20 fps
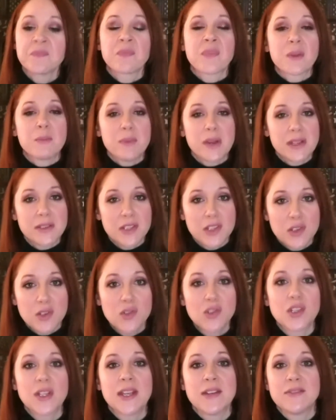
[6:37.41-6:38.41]
But
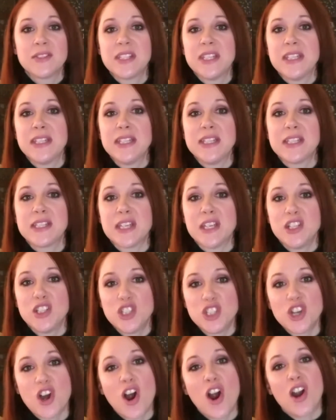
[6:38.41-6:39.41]
usually I've seen these in
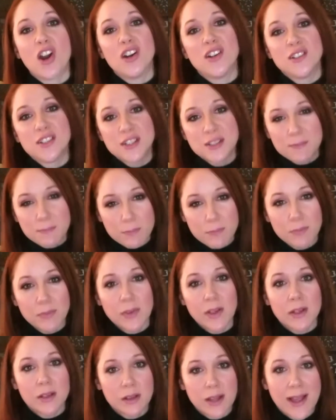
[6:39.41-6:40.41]
jars,
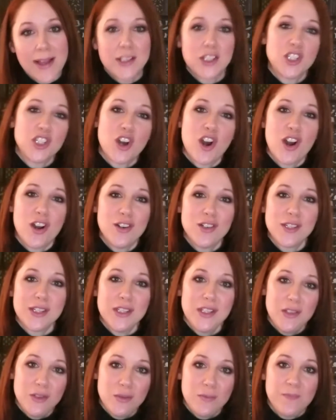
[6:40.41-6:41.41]
like glass jars,
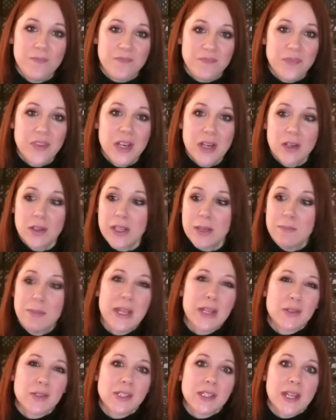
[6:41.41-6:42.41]
and you know, like
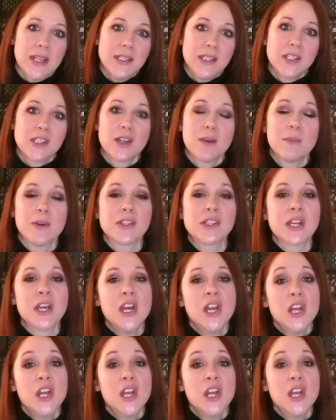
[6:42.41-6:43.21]
pickle slices almost.